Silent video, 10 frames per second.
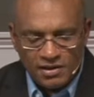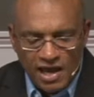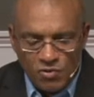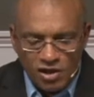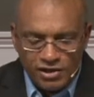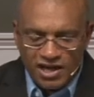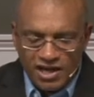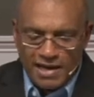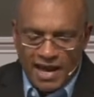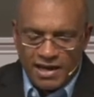will
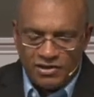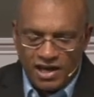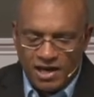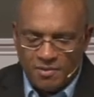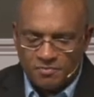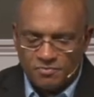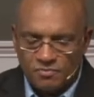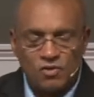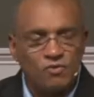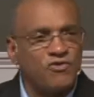intimidate them
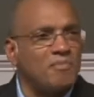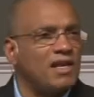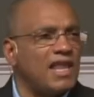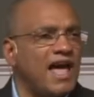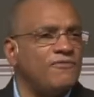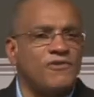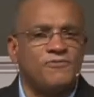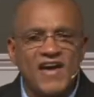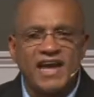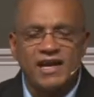from a life of
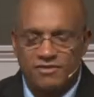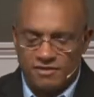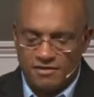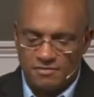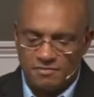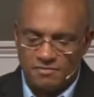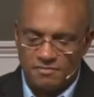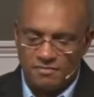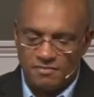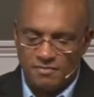faith.
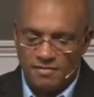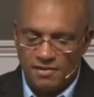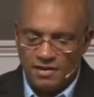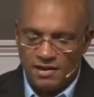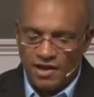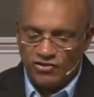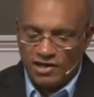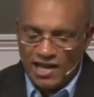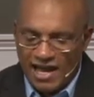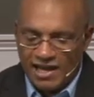As a
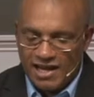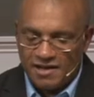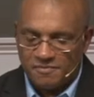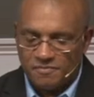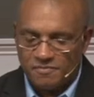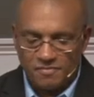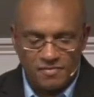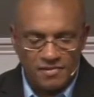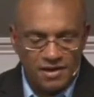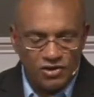lion
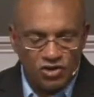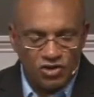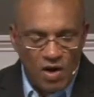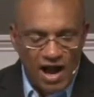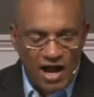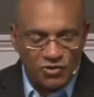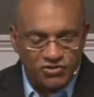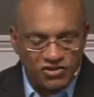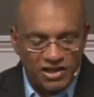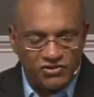in the wild
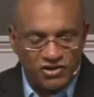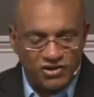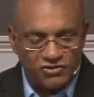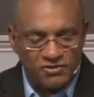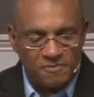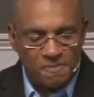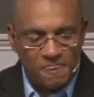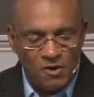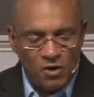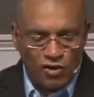ceases
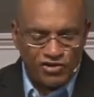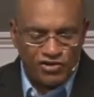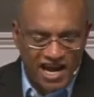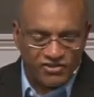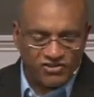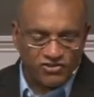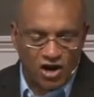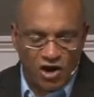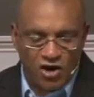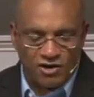or chases a
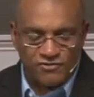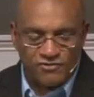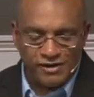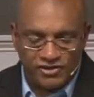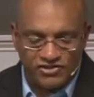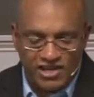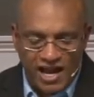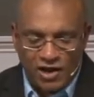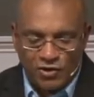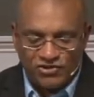herd of
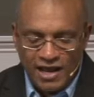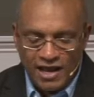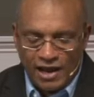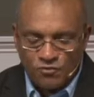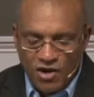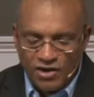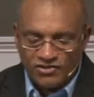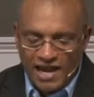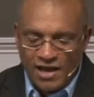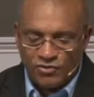gazelles and runs
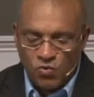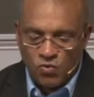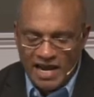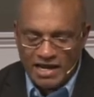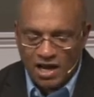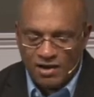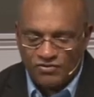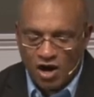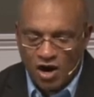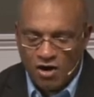down the weak of the
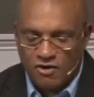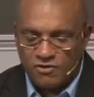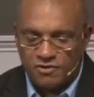herd,